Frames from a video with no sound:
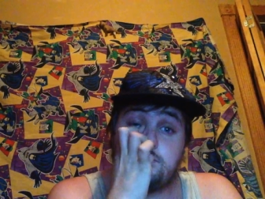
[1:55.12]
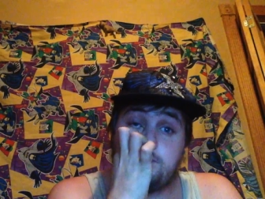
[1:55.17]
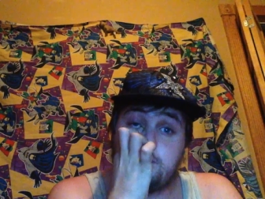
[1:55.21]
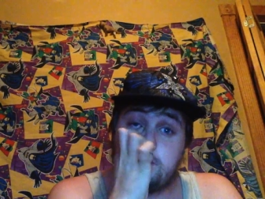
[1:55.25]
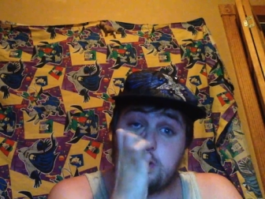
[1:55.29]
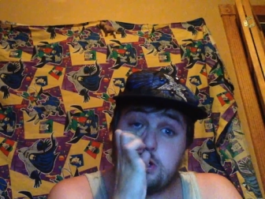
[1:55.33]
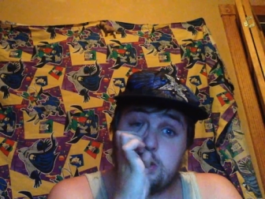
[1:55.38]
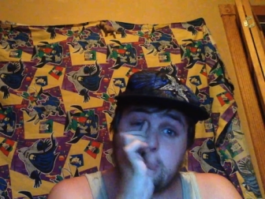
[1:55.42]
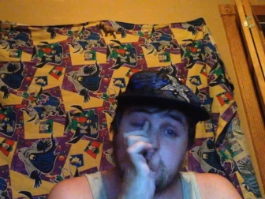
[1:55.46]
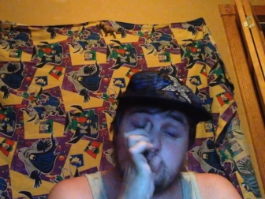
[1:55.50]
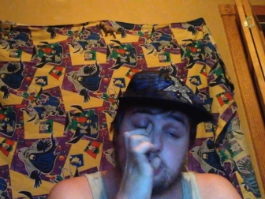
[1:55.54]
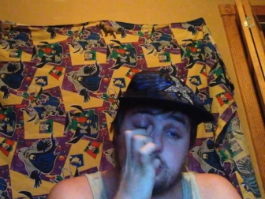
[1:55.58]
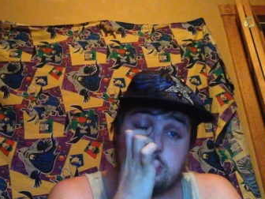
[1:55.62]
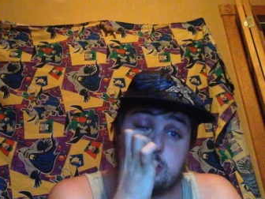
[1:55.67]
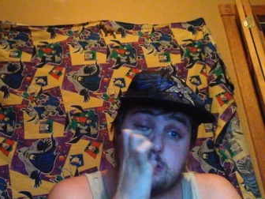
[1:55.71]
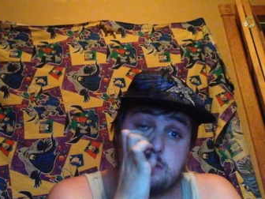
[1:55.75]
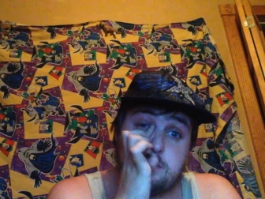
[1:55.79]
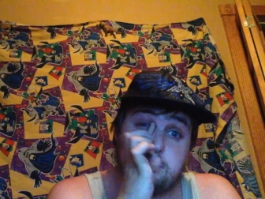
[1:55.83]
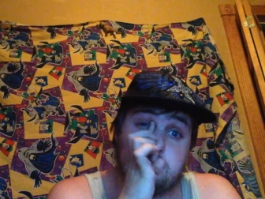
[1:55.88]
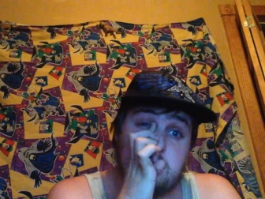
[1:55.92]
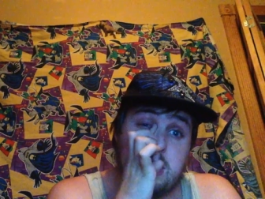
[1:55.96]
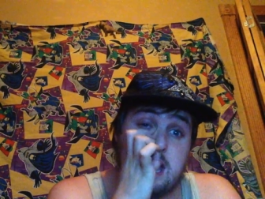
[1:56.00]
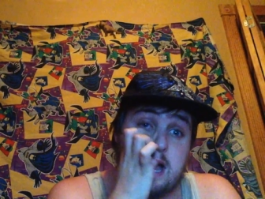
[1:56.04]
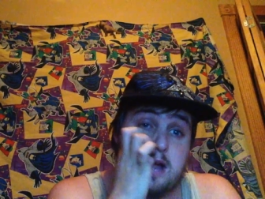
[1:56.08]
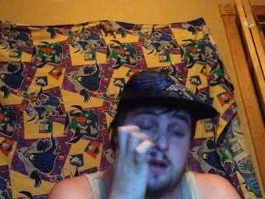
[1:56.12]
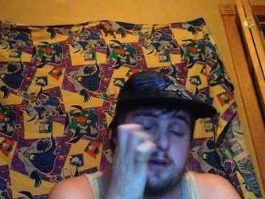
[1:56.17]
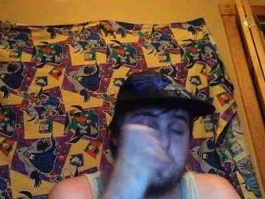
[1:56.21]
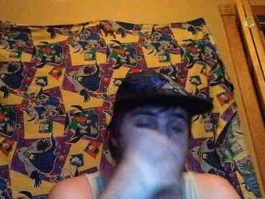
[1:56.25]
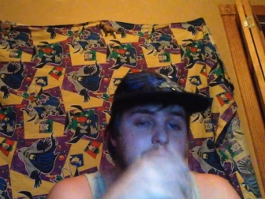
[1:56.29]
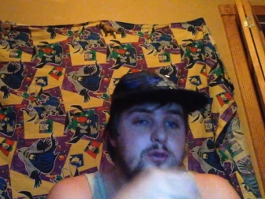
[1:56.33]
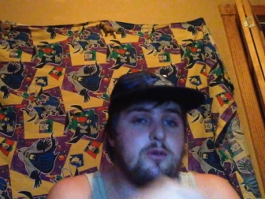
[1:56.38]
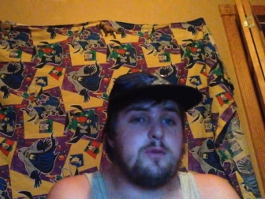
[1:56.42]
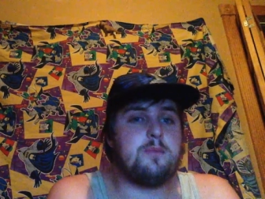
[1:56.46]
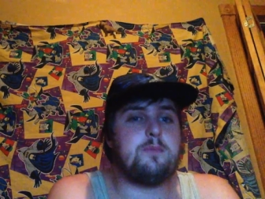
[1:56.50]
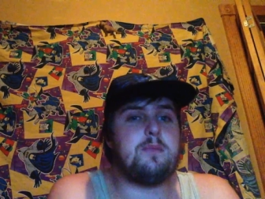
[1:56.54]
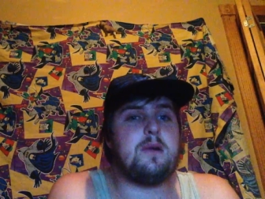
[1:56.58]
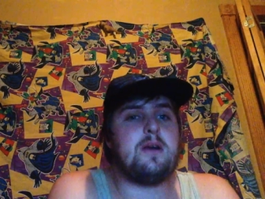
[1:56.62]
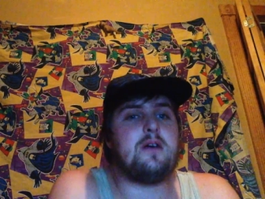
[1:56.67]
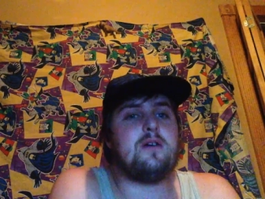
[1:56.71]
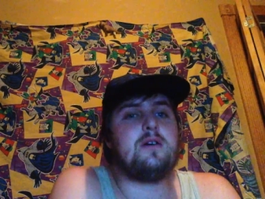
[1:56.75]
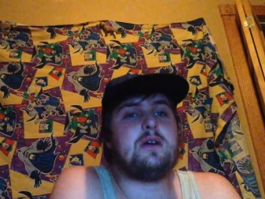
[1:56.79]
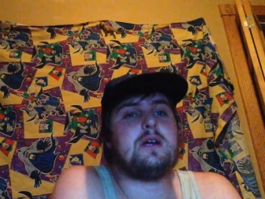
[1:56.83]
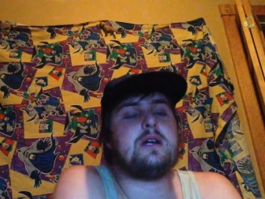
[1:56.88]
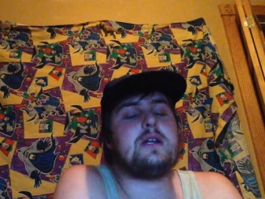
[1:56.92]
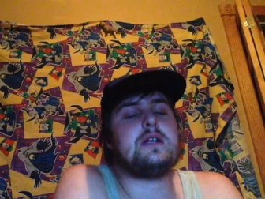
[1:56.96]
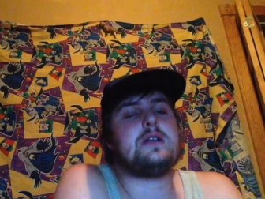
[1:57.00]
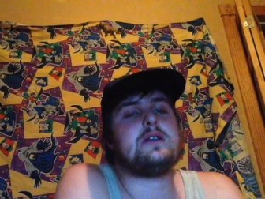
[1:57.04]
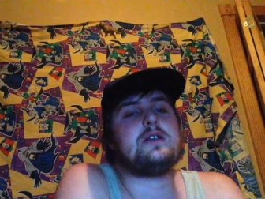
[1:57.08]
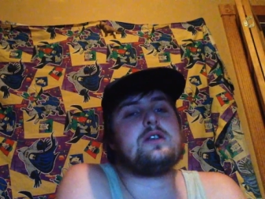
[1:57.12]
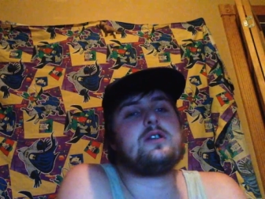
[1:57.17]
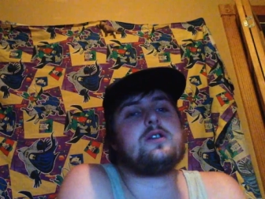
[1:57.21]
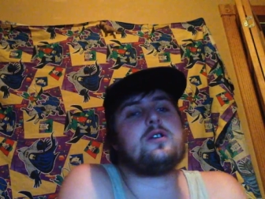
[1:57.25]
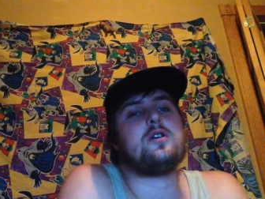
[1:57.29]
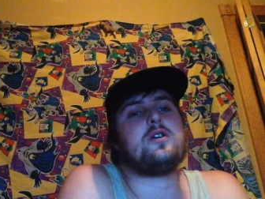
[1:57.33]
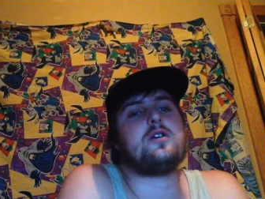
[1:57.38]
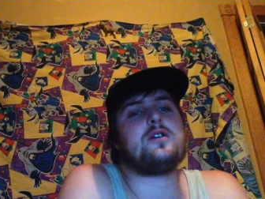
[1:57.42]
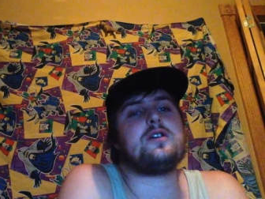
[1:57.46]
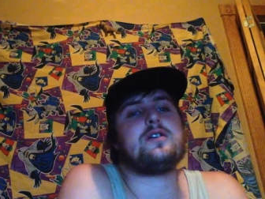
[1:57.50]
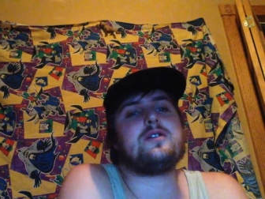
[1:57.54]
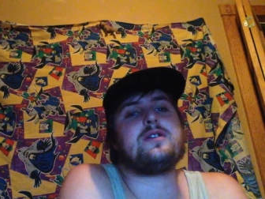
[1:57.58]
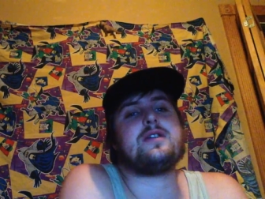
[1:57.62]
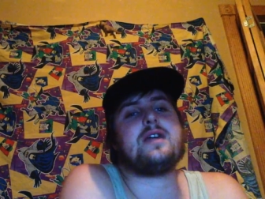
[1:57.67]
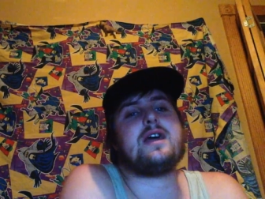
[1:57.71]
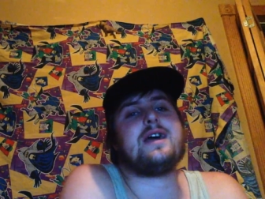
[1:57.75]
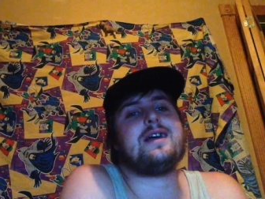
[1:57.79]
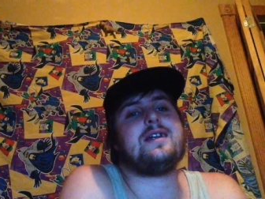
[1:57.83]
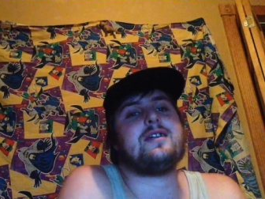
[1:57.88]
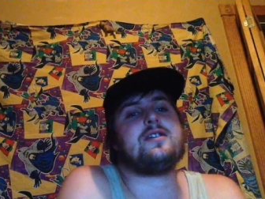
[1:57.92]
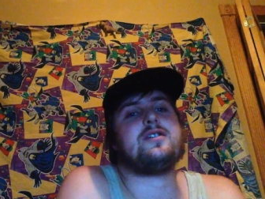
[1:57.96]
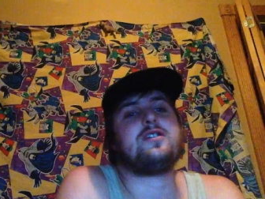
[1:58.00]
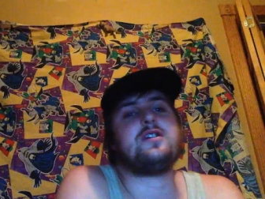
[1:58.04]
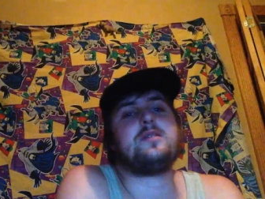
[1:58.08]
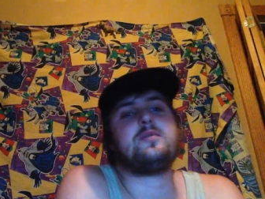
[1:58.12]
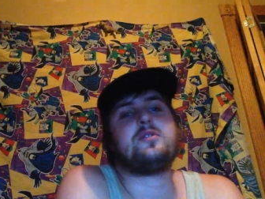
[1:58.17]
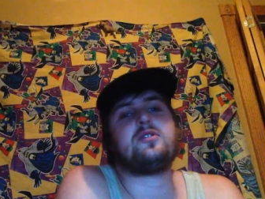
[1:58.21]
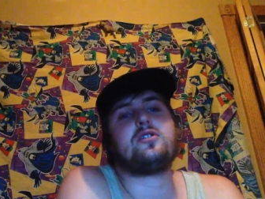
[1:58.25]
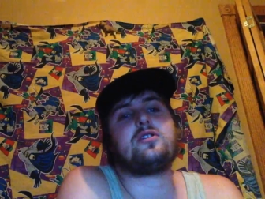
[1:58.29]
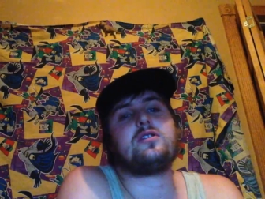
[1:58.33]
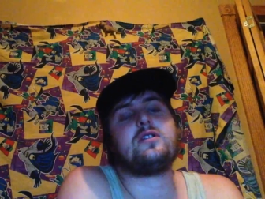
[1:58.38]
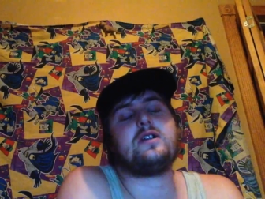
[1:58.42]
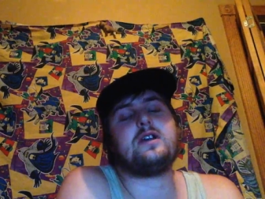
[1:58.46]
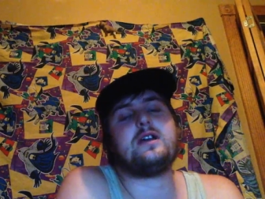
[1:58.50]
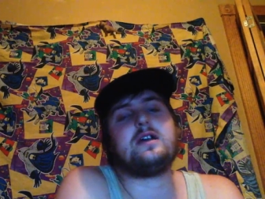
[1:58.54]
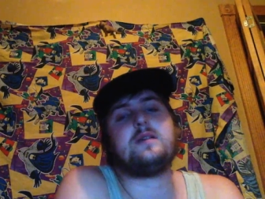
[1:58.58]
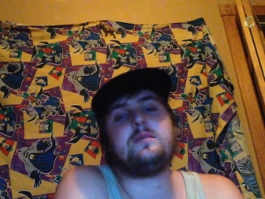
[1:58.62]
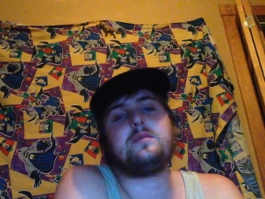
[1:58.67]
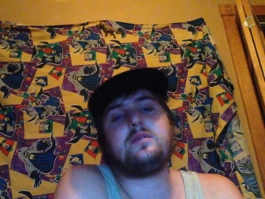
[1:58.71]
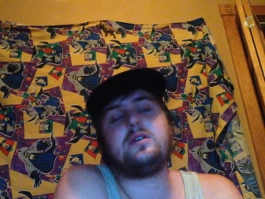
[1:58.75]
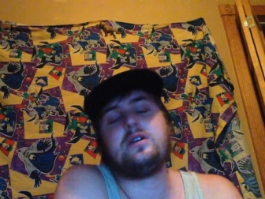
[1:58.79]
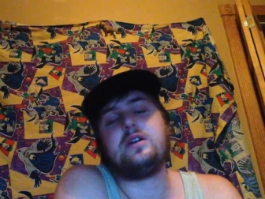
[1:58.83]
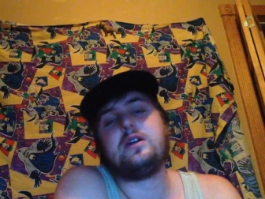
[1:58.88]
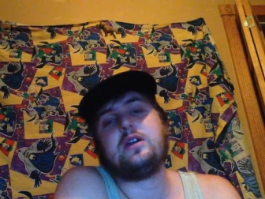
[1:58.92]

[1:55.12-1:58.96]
versus Bad News Barrett and Stardust at SummerSlam.